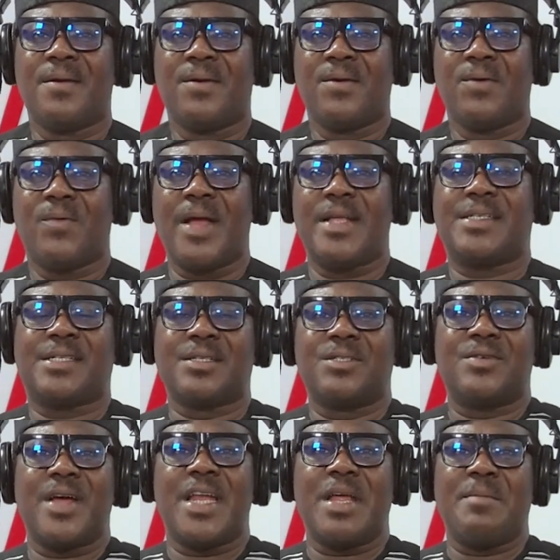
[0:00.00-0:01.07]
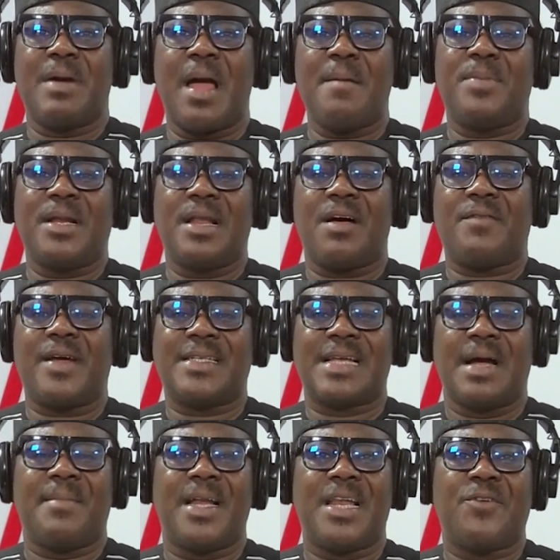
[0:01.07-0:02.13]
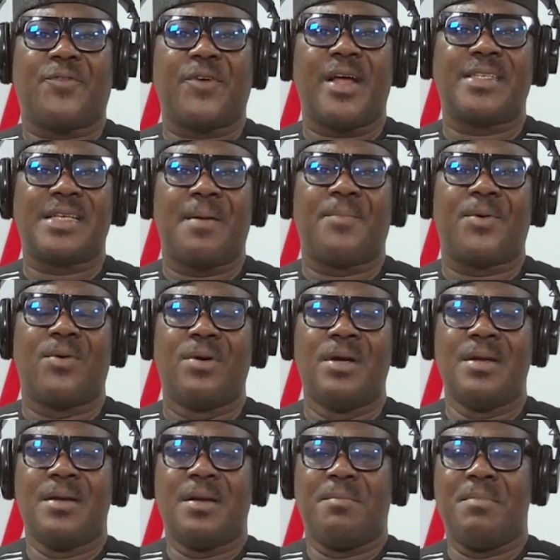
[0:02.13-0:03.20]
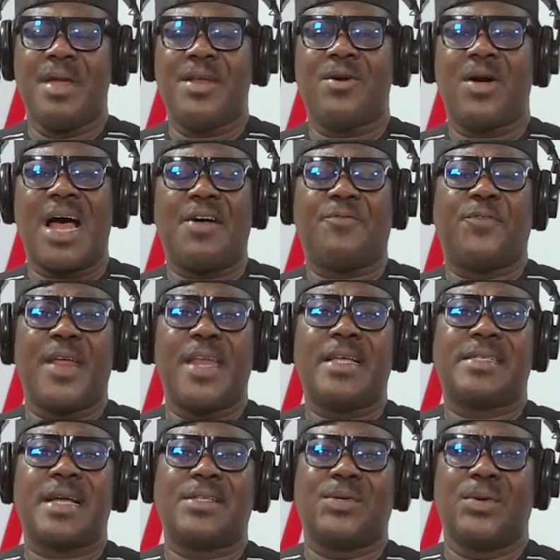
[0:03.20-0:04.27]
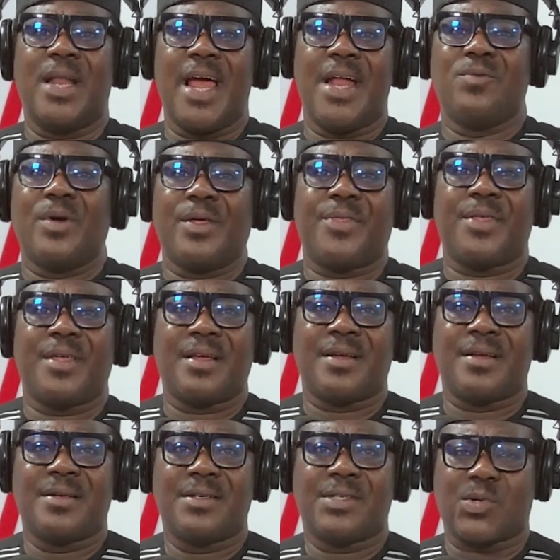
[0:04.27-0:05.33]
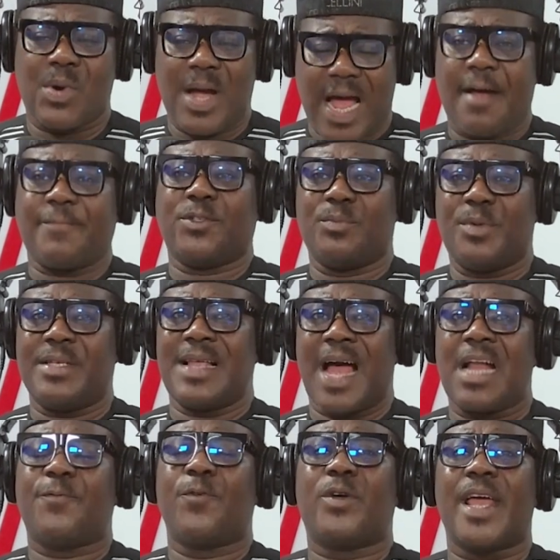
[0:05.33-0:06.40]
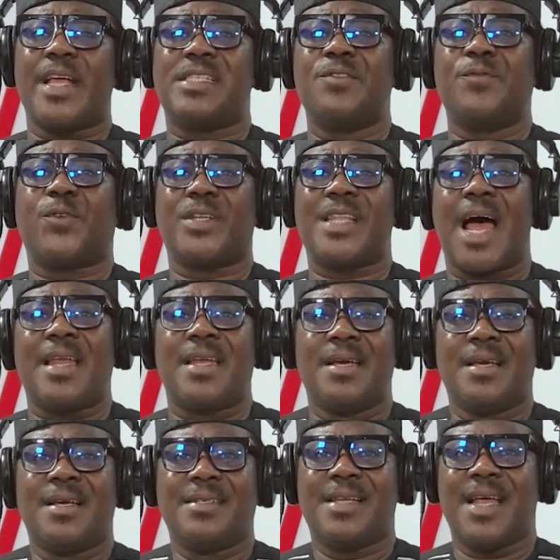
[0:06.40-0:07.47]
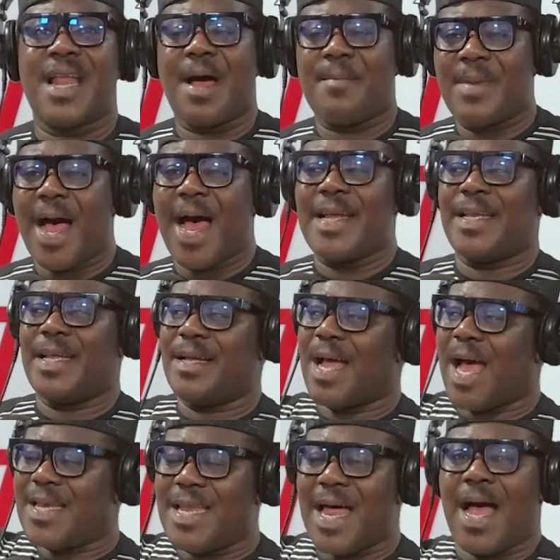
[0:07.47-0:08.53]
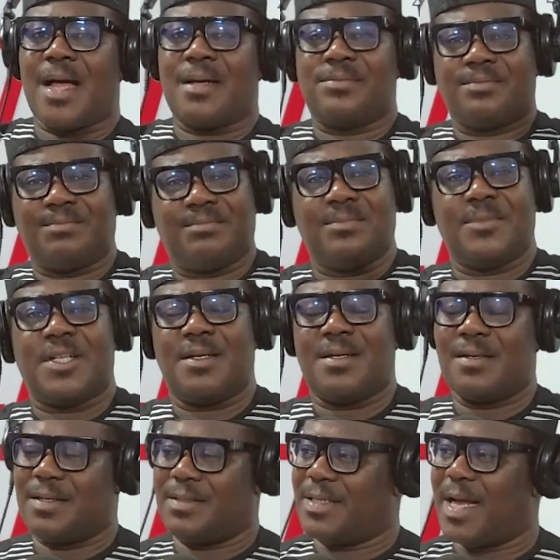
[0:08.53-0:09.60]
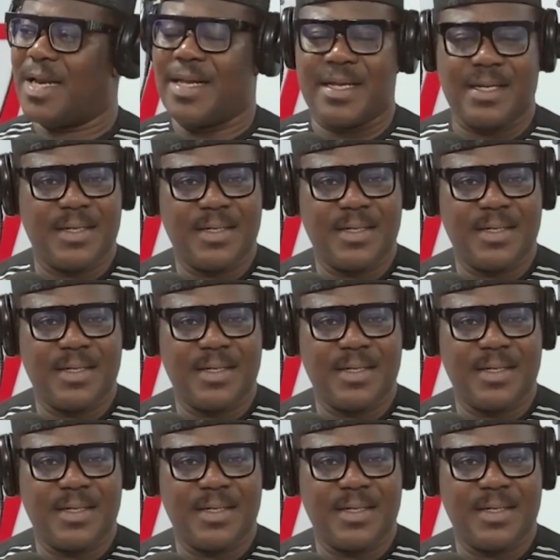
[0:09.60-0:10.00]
When children in my beloved Tamale, for example, may not have furniture to learn with, so I have to be advocating for that. Then I'm adding other... Charlie.